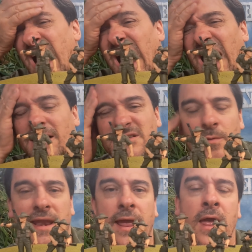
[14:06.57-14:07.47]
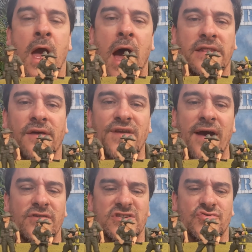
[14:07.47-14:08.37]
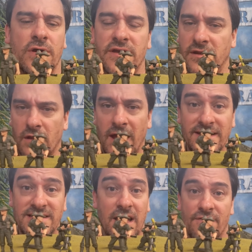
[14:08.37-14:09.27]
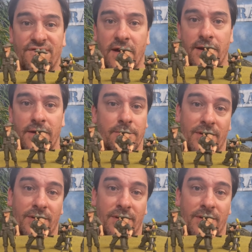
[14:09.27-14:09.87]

Oh, I'm sweating. I'd love to have an Australian lying down firing,